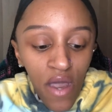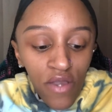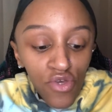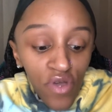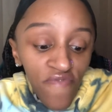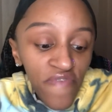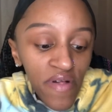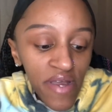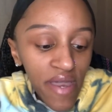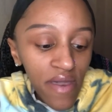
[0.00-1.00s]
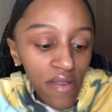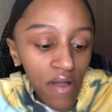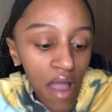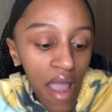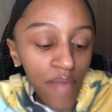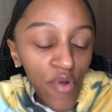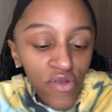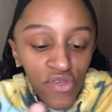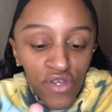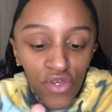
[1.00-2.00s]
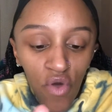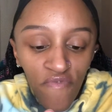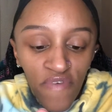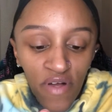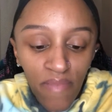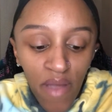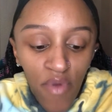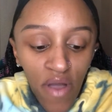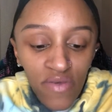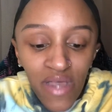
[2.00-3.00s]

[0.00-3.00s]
You can fill it in. I personally don't fill in my brows.